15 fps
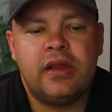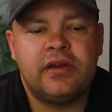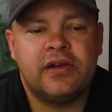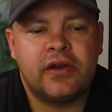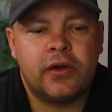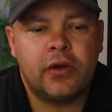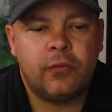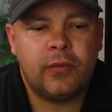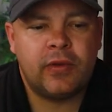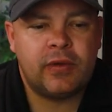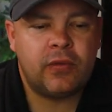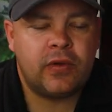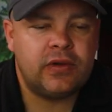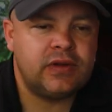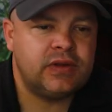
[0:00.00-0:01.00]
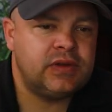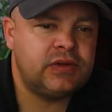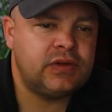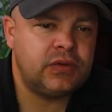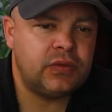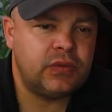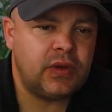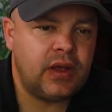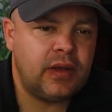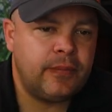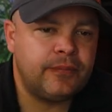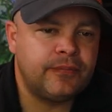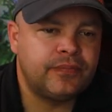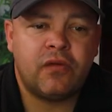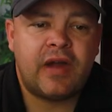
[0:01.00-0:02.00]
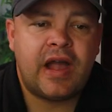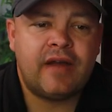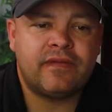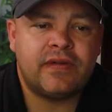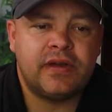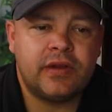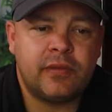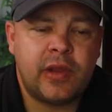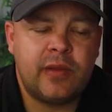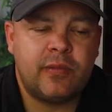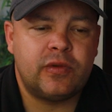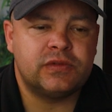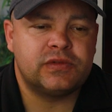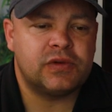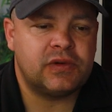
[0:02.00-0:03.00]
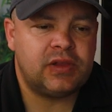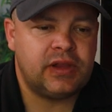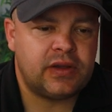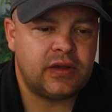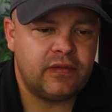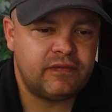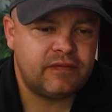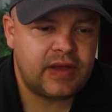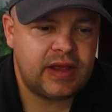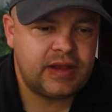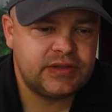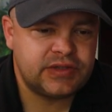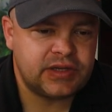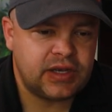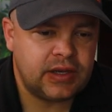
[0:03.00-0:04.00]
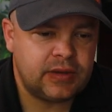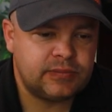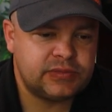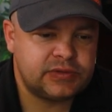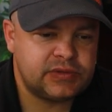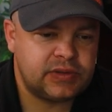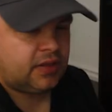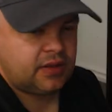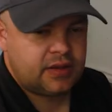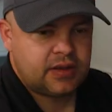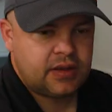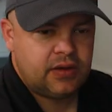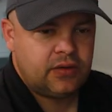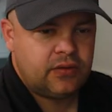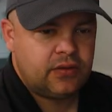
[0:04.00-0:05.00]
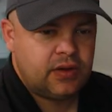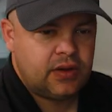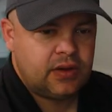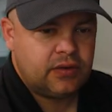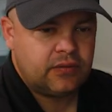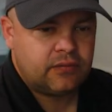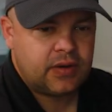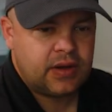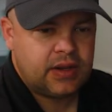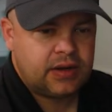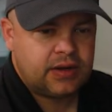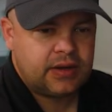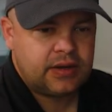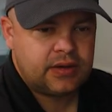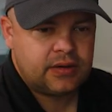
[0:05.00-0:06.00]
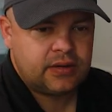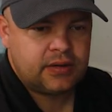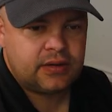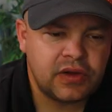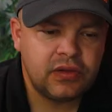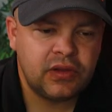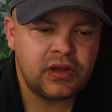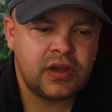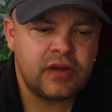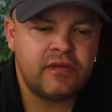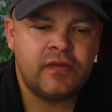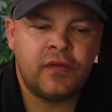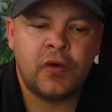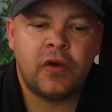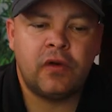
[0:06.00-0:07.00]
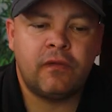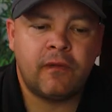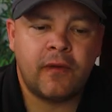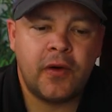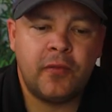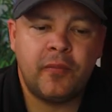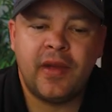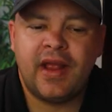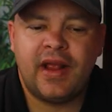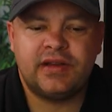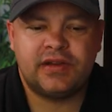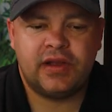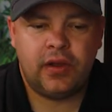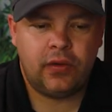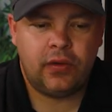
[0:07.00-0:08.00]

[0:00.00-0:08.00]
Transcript: and you're going to be wanting to, uh, you know, write for other people. So click on find jobs. You click on uh, writing. So looking for a romance